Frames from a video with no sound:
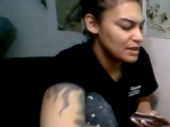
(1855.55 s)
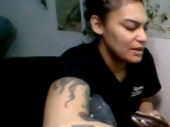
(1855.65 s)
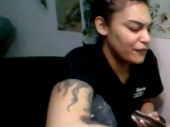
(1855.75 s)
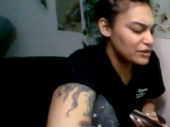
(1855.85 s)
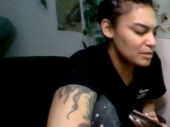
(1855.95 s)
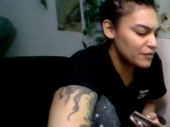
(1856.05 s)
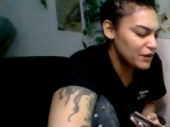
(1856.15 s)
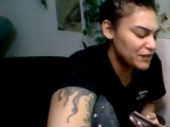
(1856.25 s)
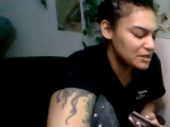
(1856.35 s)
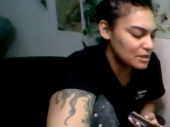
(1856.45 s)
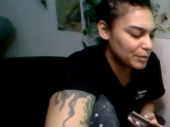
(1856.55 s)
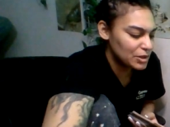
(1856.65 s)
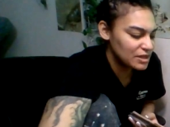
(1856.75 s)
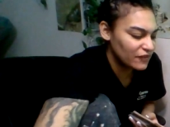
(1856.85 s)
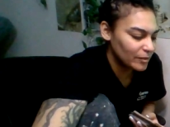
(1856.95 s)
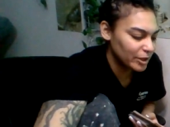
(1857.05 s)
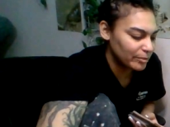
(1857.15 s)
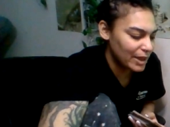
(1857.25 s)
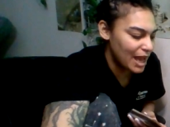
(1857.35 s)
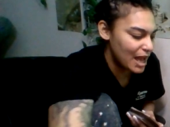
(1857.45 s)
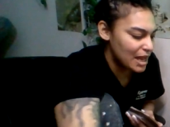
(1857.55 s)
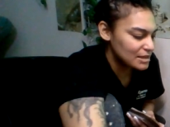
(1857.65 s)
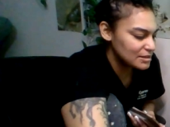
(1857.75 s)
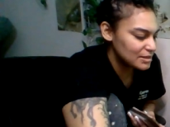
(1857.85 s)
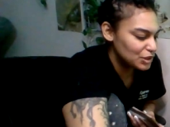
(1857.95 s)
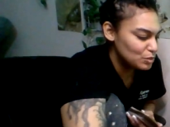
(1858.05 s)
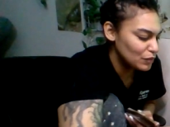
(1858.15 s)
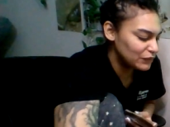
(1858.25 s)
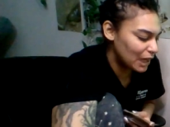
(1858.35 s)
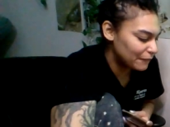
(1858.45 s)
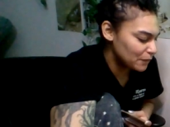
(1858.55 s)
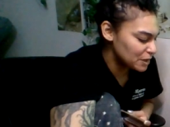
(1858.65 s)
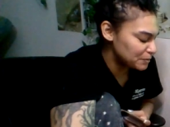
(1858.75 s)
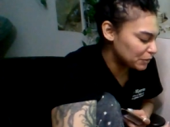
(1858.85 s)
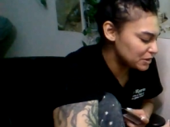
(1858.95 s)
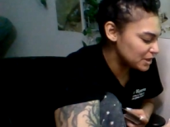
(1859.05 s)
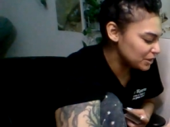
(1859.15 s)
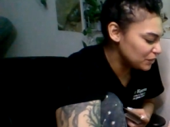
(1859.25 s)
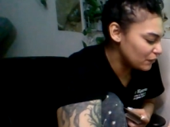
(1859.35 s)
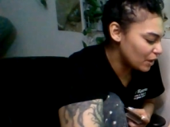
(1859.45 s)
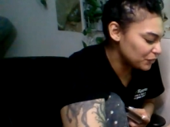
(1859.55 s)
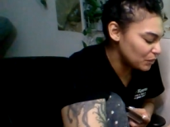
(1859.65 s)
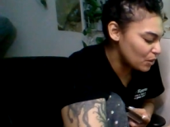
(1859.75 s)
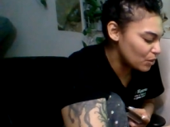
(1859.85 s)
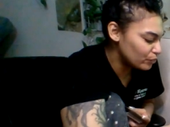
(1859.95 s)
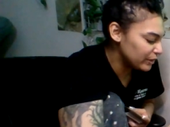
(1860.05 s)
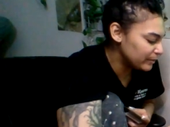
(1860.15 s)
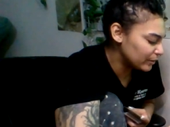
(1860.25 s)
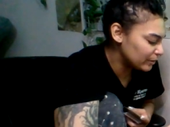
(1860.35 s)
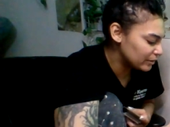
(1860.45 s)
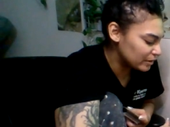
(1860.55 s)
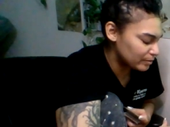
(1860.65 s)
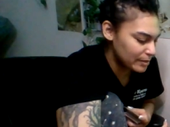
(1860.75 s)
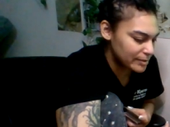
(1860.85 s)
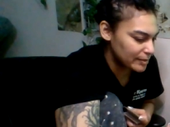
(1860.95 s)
For some of you, if this is a person from your past, you moved on from this person, you've gone through a whole rebirth, blah, blah, blah,